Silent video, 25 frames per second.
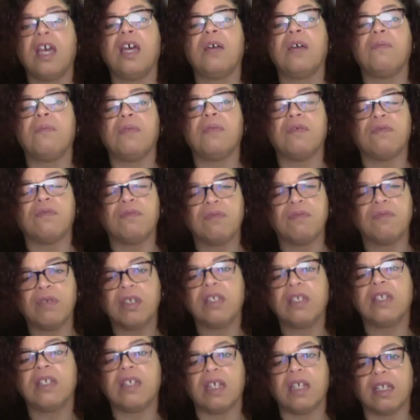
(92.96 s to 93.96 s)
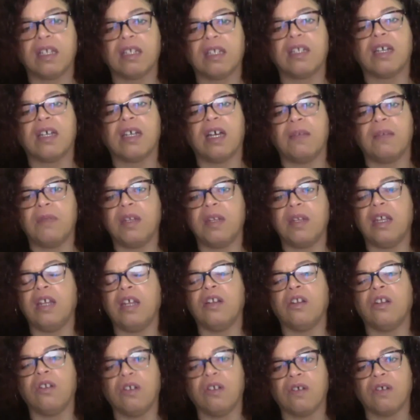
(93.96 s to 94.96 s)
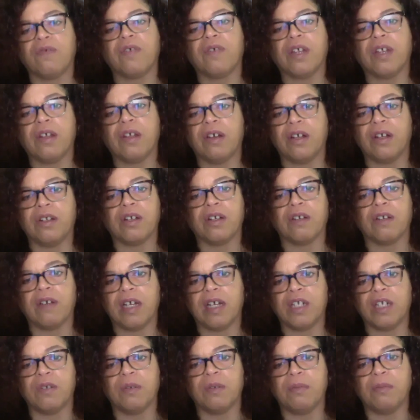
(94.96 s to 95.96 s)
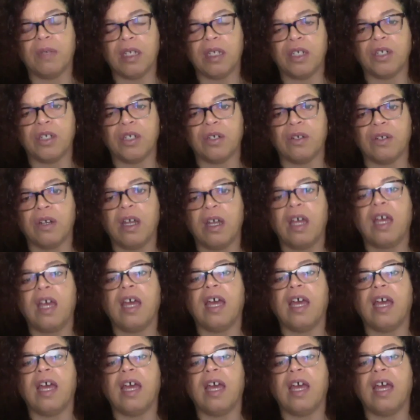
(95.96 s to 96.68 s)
But really take the time today to look for your undergraduate major.